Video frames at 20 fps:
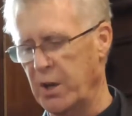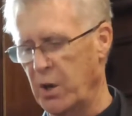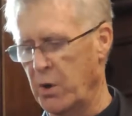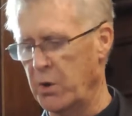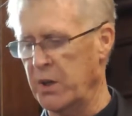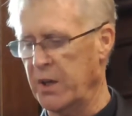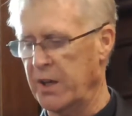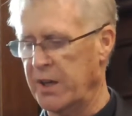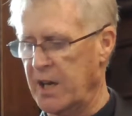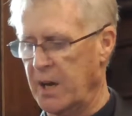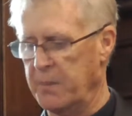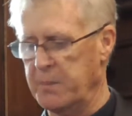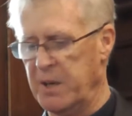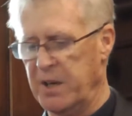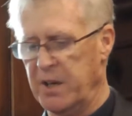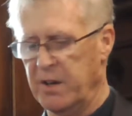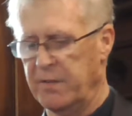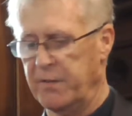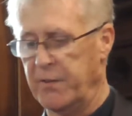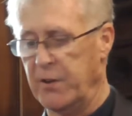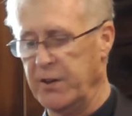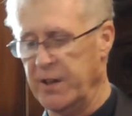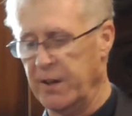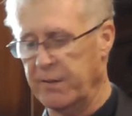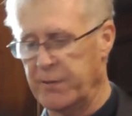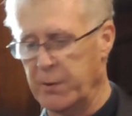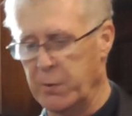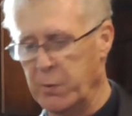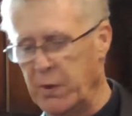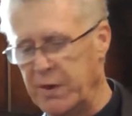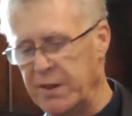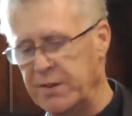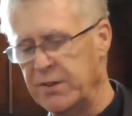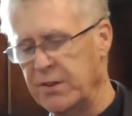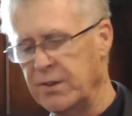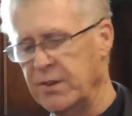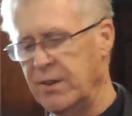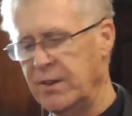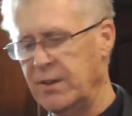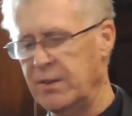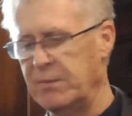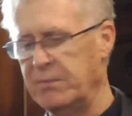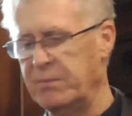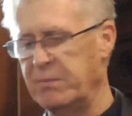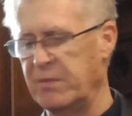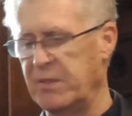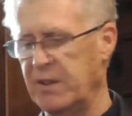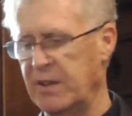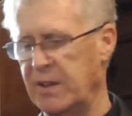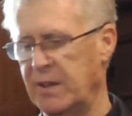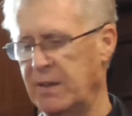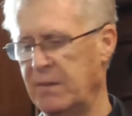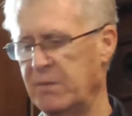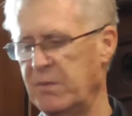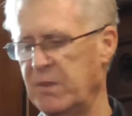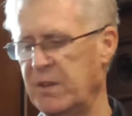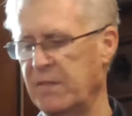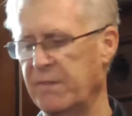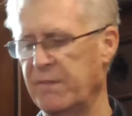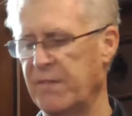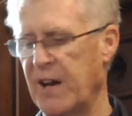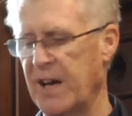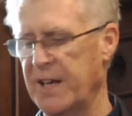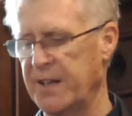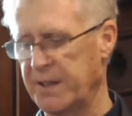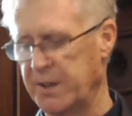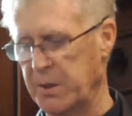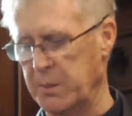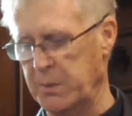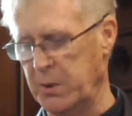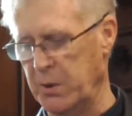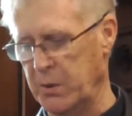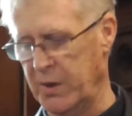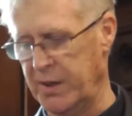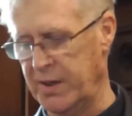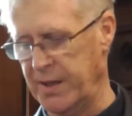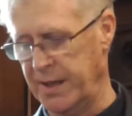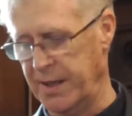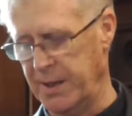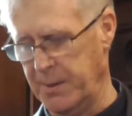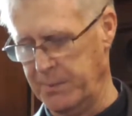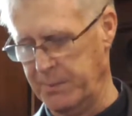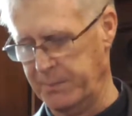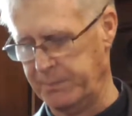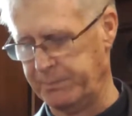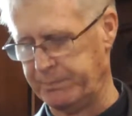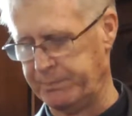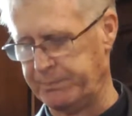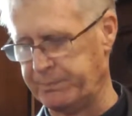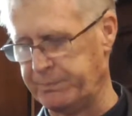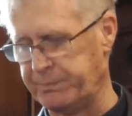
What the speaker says: We know you come here for different reasons, to find community,